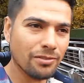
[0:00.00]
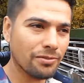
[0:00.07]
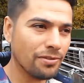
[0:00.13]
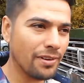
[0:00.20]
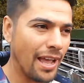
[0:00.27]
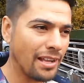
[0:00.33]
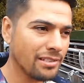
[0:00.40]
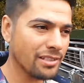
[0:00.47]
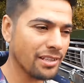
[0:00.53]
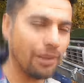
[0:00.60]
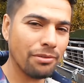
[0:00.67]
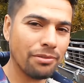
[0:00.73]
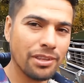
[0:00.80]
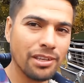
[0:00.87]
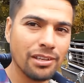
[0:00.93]
flats and
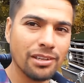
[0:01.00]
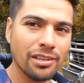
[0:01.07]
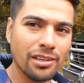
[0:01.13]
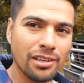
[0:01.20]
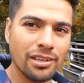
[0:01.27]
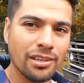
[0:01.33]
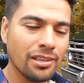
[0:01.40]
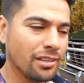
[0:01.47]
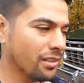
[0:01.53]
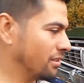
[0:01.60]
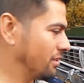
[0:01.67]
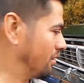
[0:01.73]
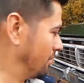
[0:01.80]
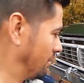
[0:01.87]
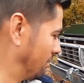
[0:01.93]
everything
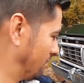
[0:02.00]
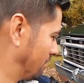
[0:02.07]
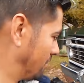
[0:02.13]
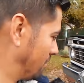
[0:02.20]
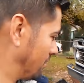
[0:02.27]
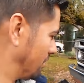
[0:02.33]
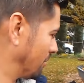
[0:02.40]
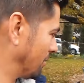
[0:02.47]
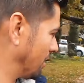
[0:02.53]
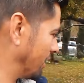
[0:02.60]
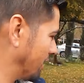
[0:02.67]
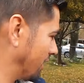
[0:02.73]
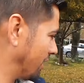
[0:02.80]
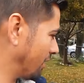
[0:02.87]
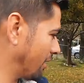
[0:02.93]
to the
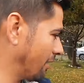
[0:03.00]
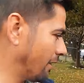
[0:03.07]
market.